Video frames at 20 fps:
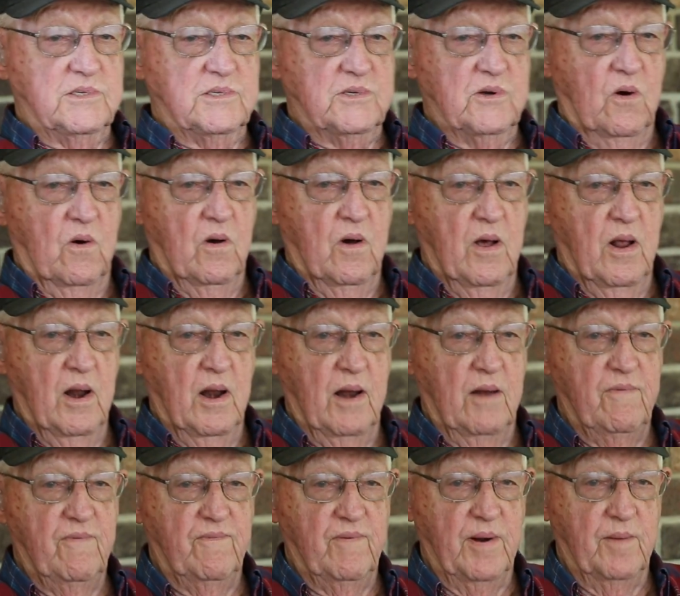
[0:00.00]

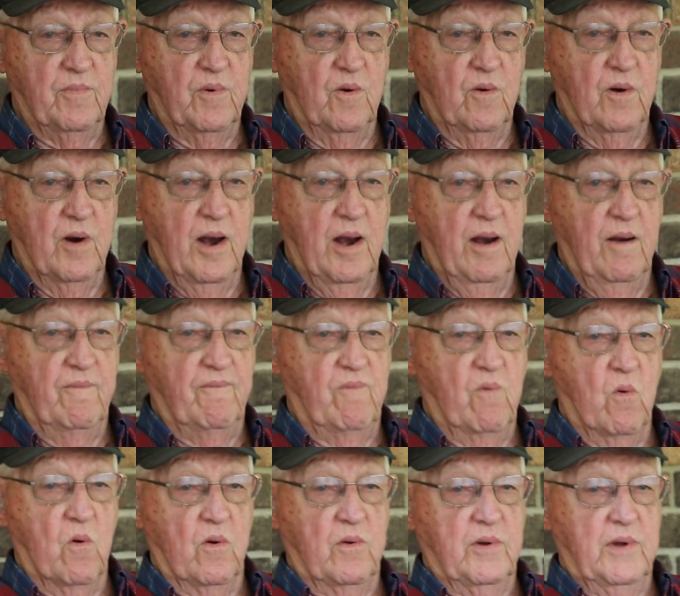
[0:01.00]
soil February
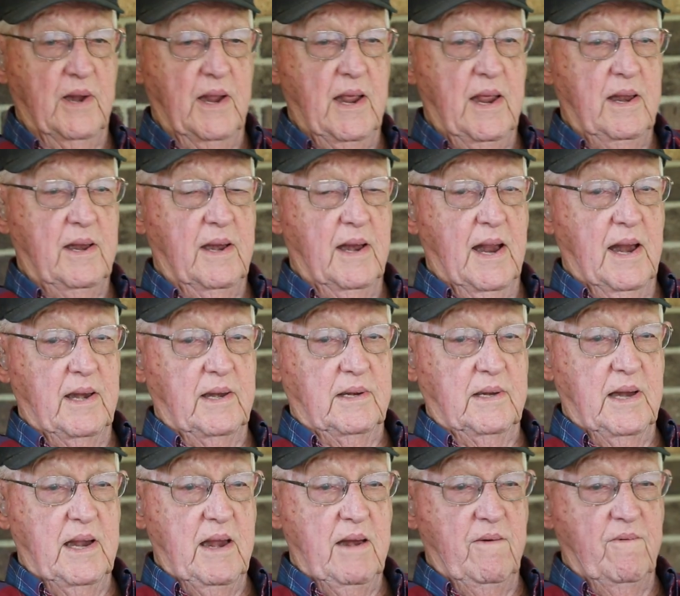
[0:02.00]
14th,
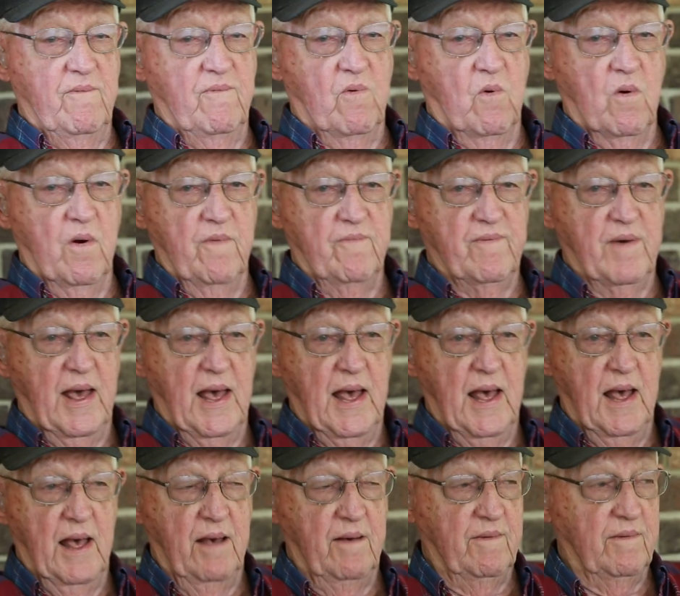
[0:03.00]

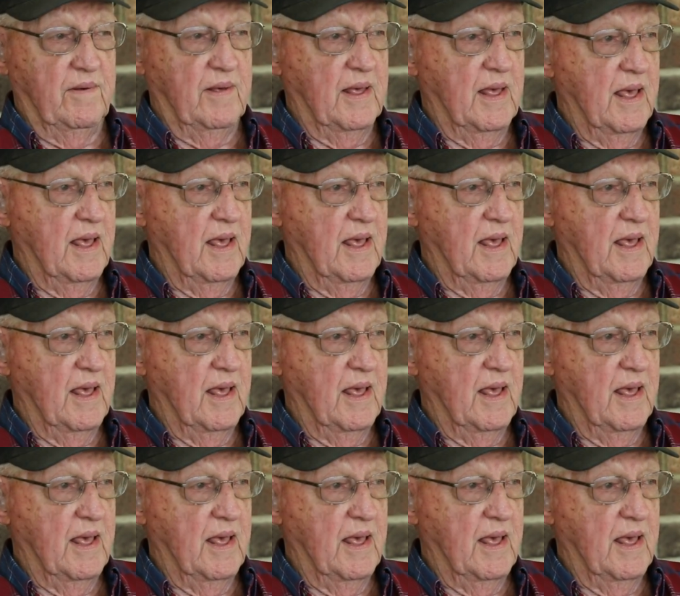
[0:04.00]
1945,